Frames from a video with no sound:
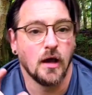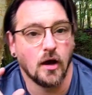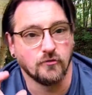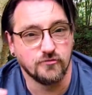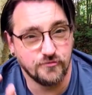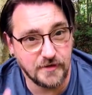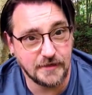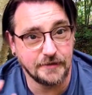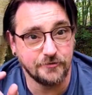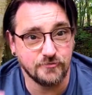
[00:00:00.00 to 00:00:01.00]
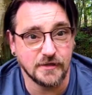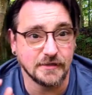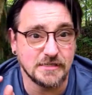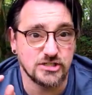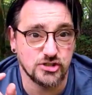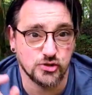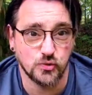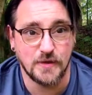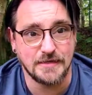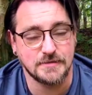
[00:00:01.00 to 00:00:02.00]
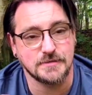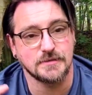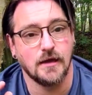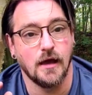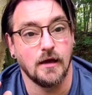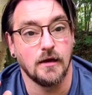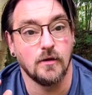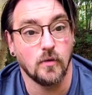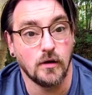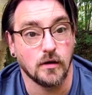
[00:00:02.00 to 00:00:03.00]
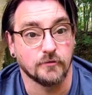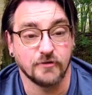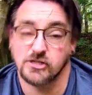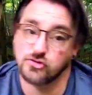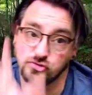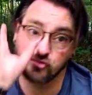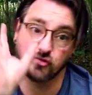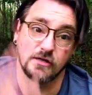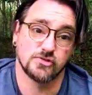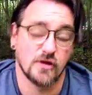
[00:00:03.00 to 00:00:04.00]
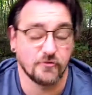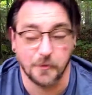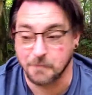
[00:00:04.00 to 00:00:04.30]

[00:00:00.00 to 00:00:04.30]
of really, really sweet water, fresh drink straight from it.